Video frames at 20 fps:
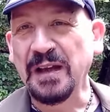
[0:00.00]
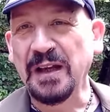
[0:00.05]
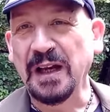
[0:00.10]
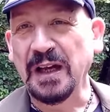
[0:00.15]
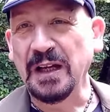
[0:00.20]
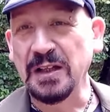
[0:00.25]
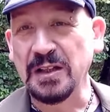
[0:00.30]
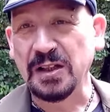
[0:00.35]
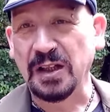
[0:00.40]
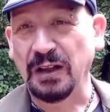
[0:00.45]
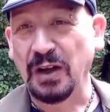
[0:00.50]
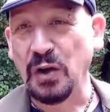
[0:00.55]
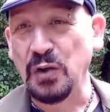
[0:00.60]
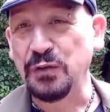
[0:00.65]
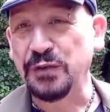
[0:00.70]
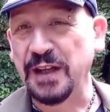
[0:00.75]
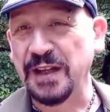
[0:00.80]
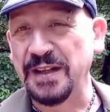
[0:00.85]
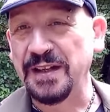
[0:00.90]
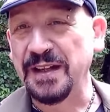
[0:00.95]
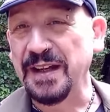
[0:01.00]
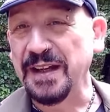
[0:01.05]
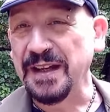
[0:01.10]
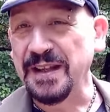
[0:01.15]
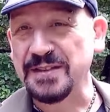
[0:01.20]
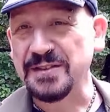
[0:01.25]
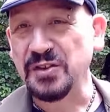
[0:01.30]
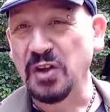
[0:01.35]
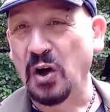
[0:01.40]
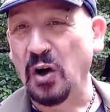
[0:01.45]
and clothing
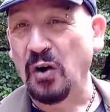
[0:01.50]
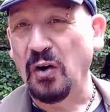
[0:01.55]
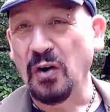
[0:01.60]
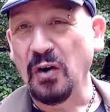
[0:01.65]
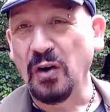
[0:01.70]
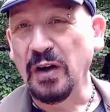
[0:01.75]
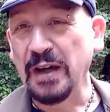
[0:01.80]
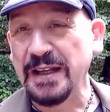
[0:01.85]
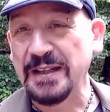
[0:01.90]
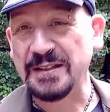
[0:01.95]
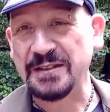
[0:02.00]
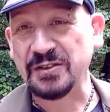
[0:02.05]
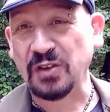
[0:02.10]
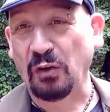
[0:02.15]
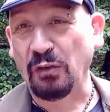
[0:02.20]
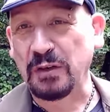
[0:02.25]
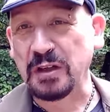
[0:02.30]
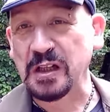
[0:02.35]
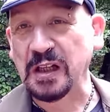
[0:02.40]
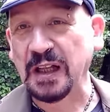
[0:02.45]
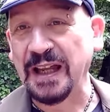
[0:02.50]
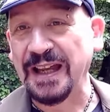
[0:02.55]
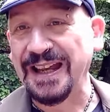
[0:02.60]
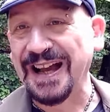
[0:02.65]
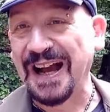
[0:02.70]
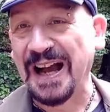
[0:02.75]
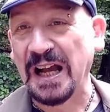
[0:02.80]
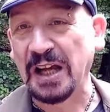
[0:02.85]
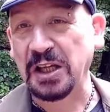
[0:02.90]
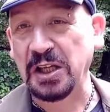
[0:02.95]
is not historically
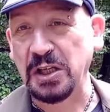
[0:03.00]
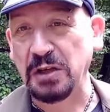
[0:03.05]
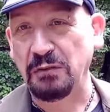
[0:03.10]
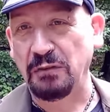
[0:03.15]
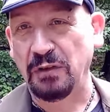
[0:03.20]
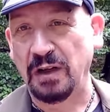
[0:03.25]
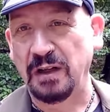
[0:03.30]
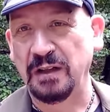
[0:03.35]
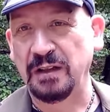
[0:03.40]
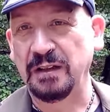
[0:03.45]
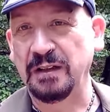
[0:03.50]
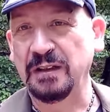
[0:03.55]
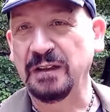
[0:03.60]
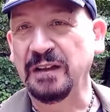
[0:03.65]
accurate,